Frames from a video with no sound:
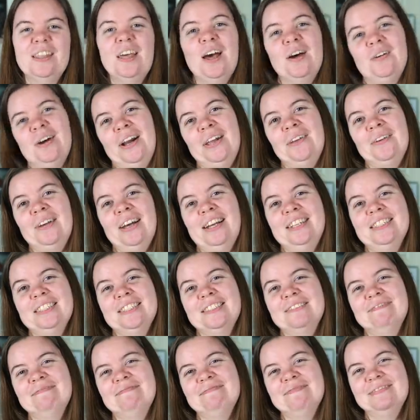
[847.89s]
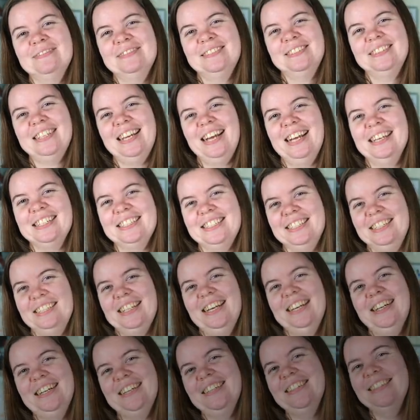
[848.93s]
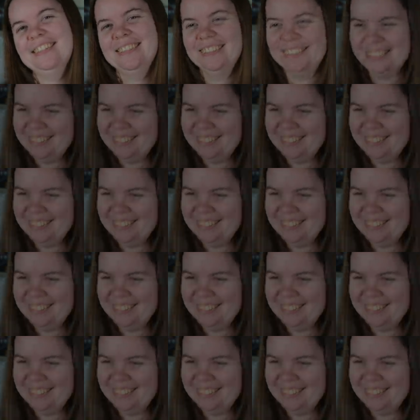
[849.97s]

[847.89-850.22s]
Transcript: All right, you guys, I'll see you later.